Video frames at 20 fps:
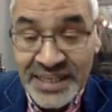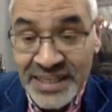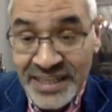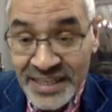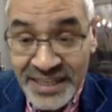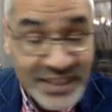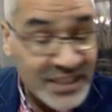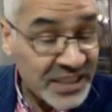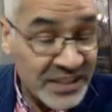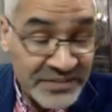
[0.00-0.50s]

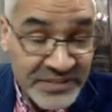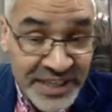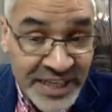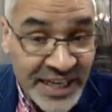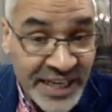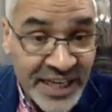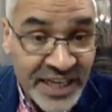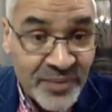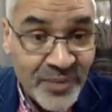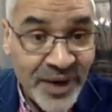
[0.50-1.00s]
receiving
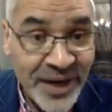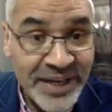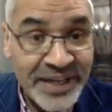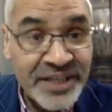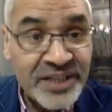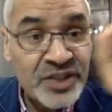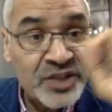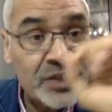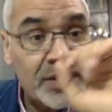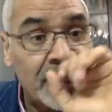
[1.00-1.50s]
any
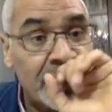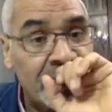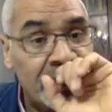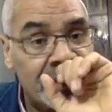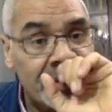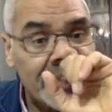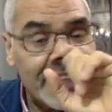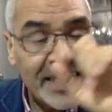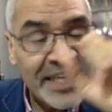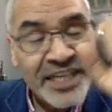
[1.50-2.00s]
migrants,
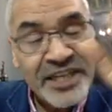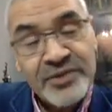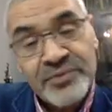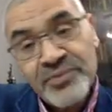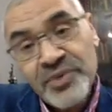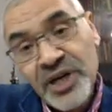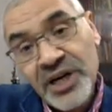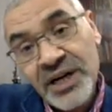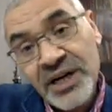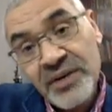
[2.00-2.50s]
the
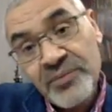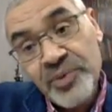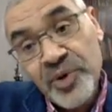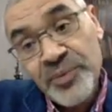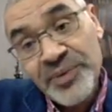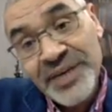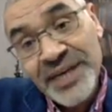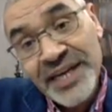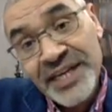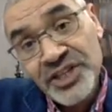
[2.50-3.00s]

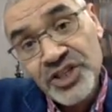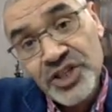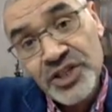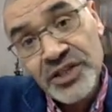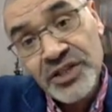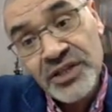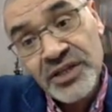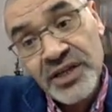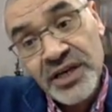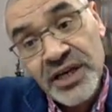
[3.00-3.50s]

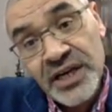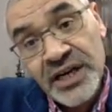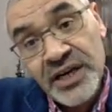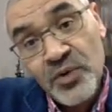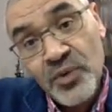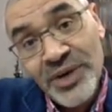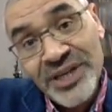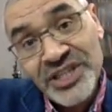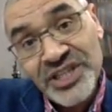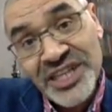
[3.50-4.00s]
population
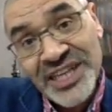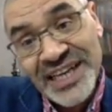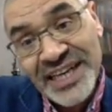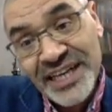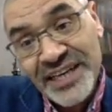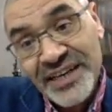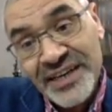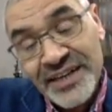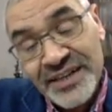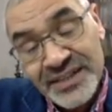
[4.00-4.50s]
will
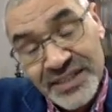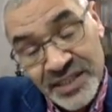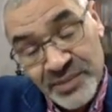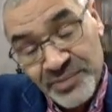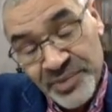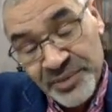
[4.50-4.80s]
shrink, simply